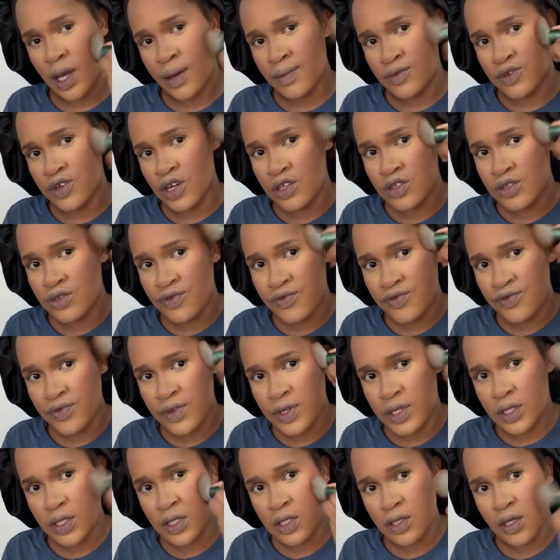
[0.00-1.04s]
I'm trying to
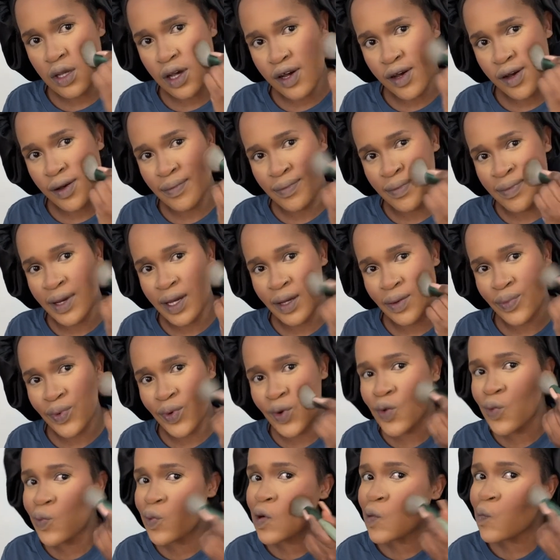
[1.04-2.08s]
fix my
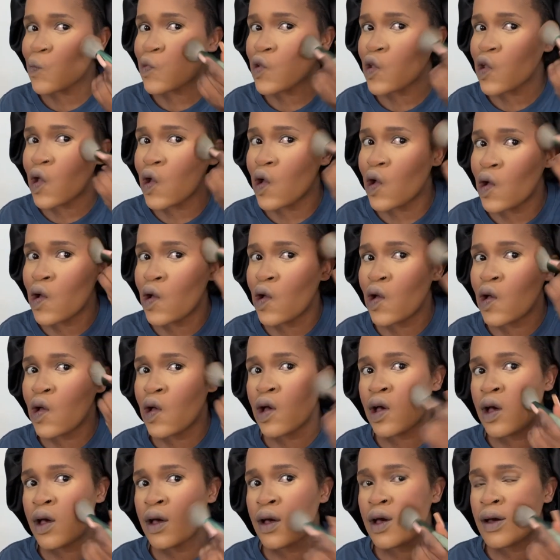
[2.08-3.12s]
problem here,
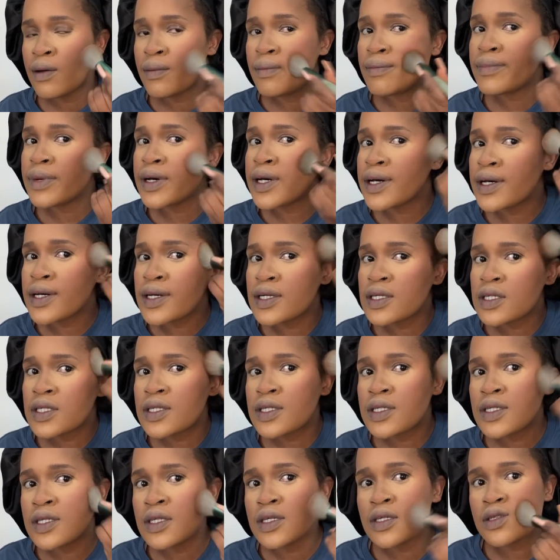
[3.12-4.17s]

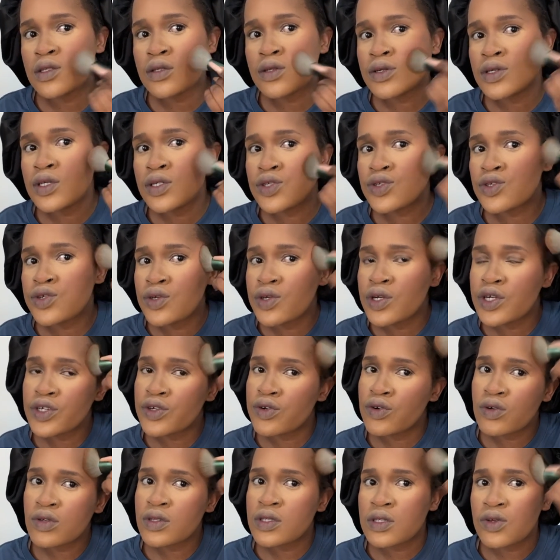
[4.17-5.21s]
but it
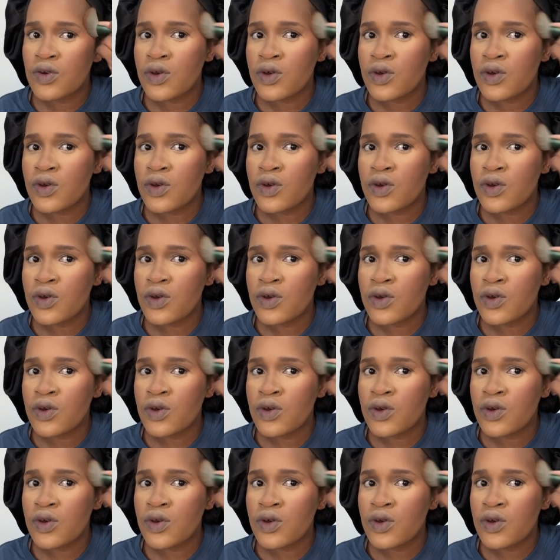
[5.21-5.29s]
looks